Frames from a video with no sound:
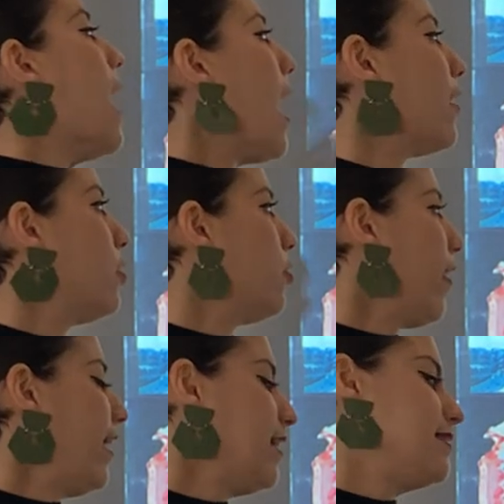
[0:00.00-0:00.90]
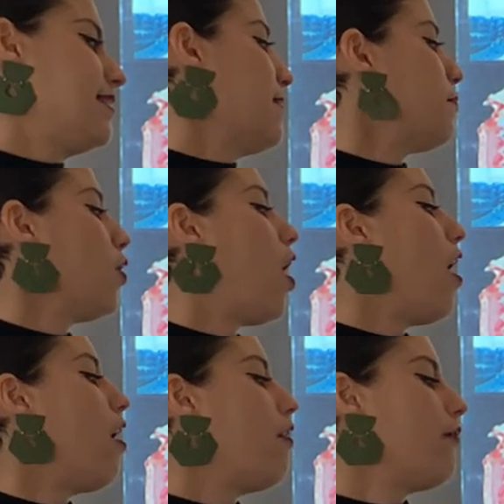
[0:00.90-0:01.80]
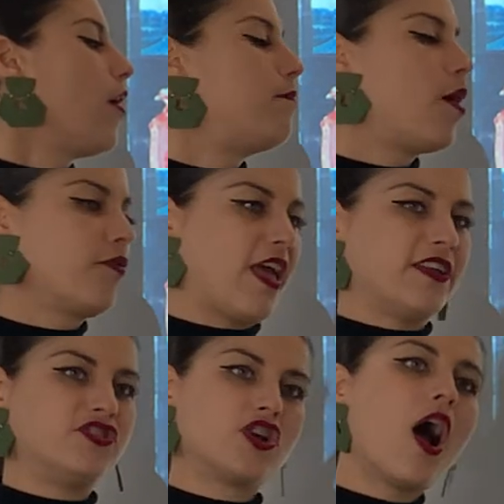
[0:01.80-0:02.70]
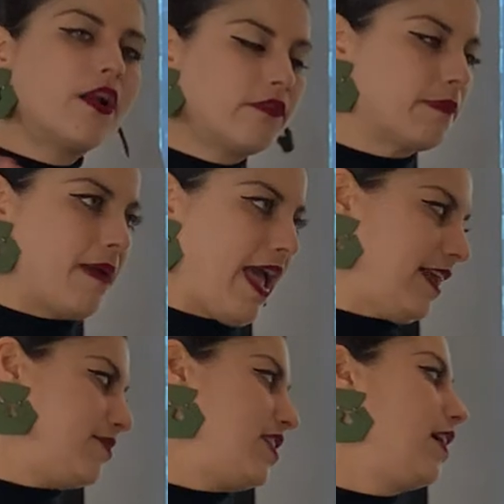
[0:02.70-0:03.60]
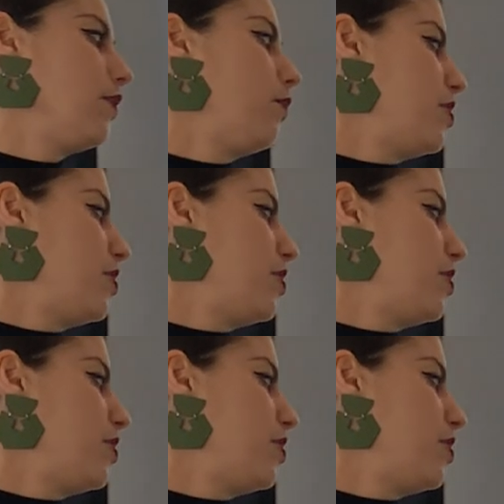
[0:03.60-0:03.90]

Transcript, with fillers: A great example of both a genre painting,